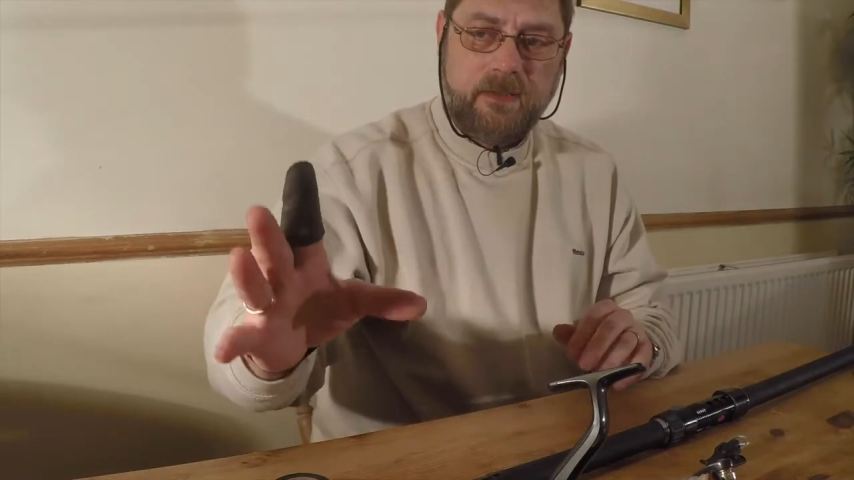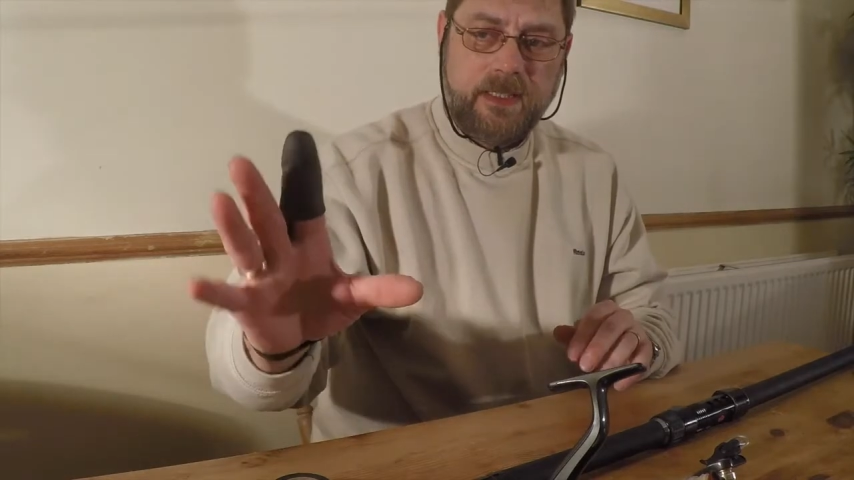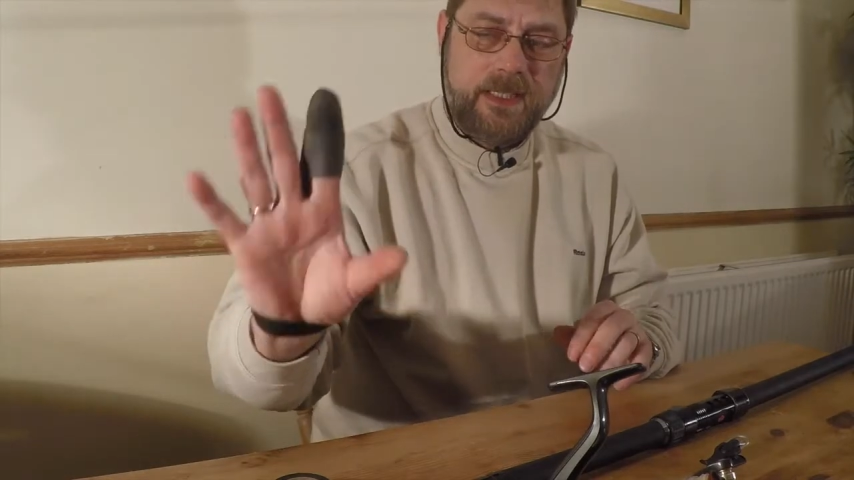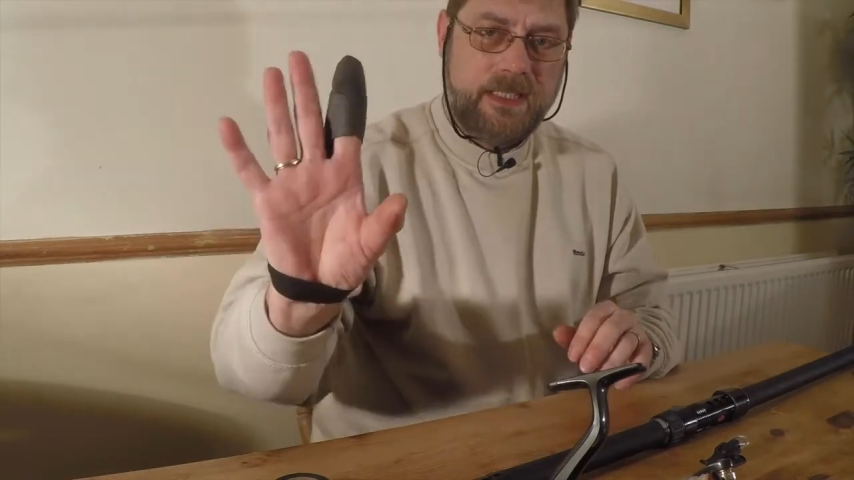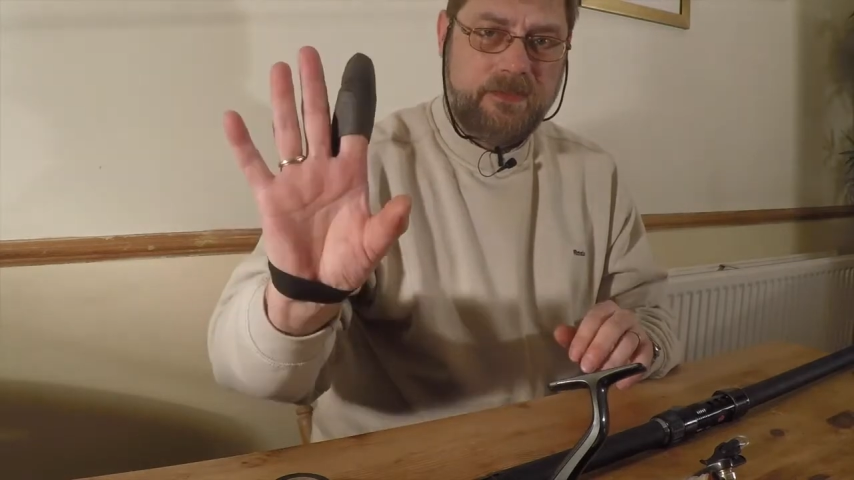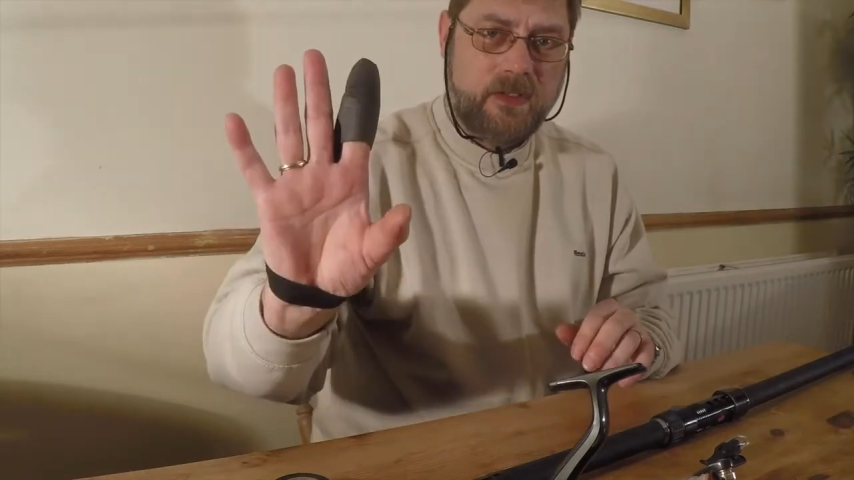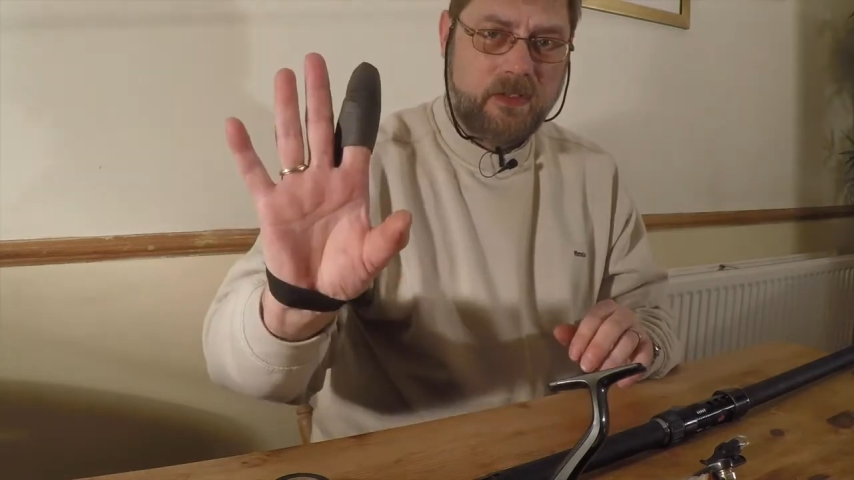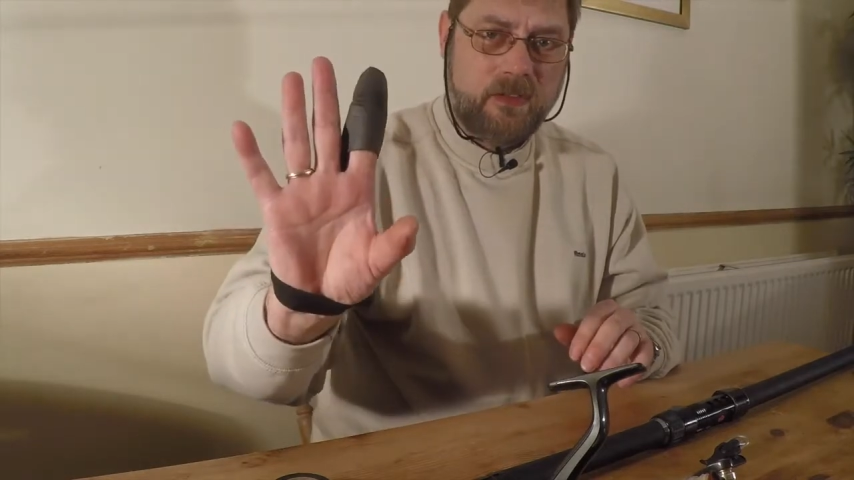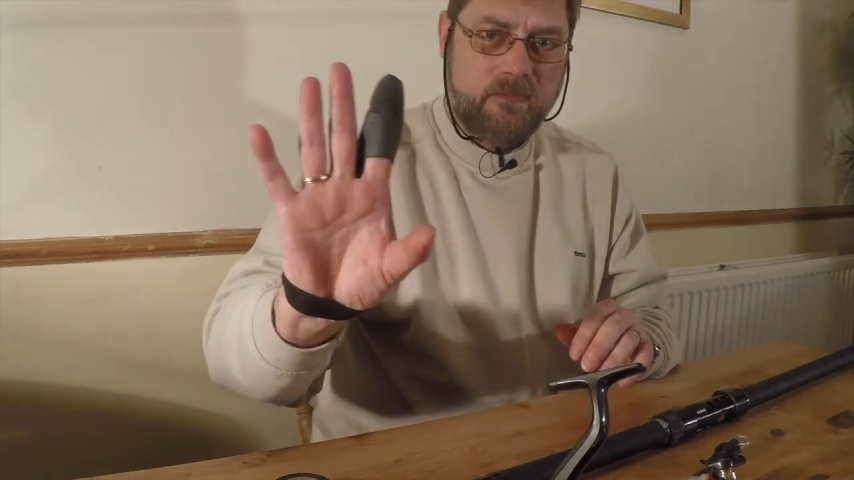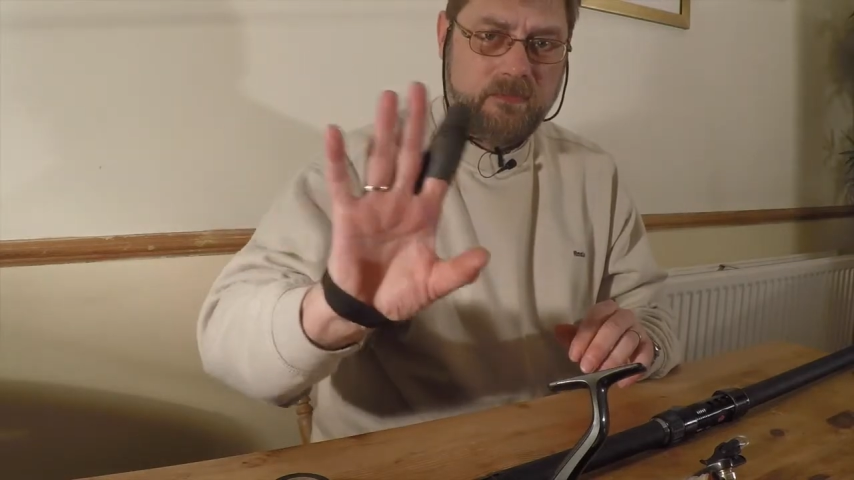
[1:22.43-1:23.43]
and there you've
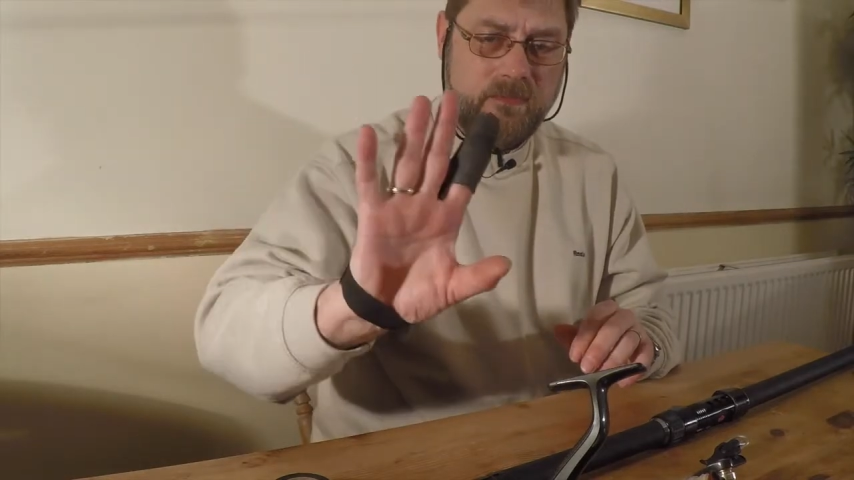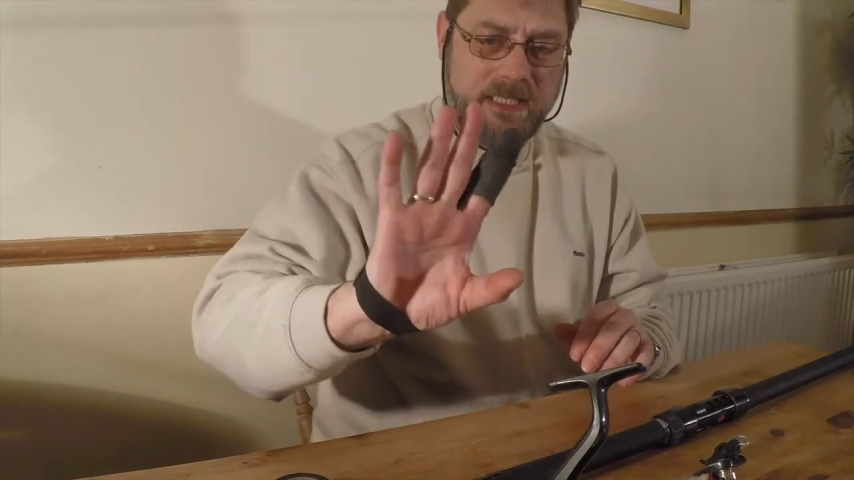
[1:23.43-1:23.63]
got your